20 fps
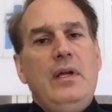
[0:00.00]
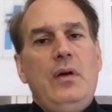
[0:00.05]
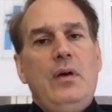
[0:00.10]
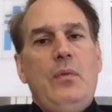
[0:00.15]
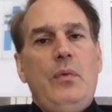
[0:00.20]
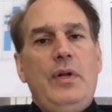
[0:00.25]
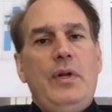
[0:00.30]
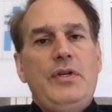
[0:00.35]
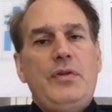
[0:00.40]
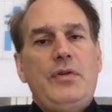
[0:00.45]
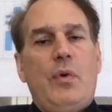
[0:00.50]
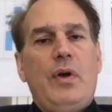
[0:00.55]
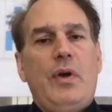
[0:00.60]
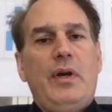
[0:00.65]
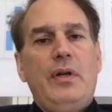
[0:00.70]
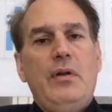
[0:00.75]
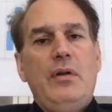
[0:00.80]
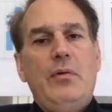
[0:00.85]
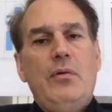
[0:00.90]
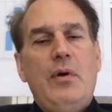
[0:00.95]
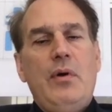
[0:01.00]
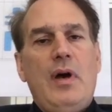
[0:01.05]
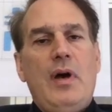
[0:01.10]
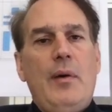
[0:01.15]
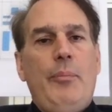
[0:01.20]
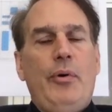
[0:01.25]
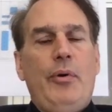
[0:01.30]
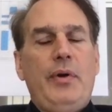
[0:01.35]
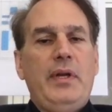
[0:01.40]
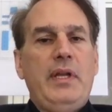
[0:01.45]
which we're going to uh,
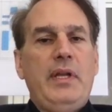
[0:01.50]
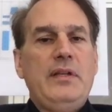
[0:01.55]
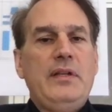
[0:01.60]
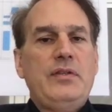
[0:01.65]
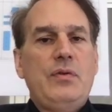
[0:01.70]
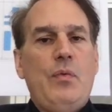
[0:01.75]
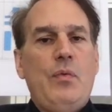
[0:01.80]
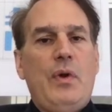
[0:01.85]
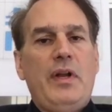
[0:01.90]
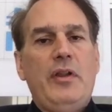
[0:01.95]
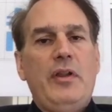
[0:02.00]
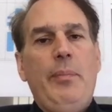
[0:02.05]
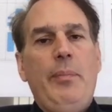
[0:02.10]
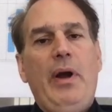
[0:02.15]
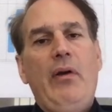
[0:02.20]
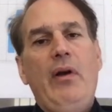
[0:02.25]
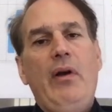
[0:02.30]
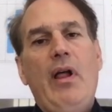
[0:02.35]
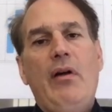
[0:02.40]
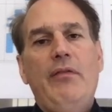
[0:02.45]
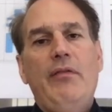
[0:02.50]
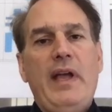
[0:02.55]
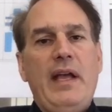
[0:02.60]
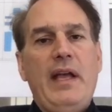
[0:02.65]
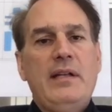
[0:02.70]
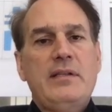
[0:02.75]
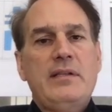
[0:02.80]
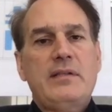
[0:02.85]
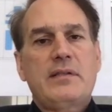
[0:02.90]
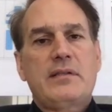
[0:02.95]
put it into one of the parallel
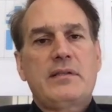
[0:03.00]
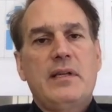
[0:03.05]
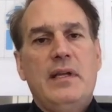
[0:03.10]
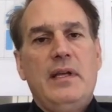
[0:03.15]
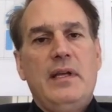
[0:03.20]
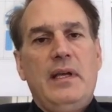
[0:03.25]
veins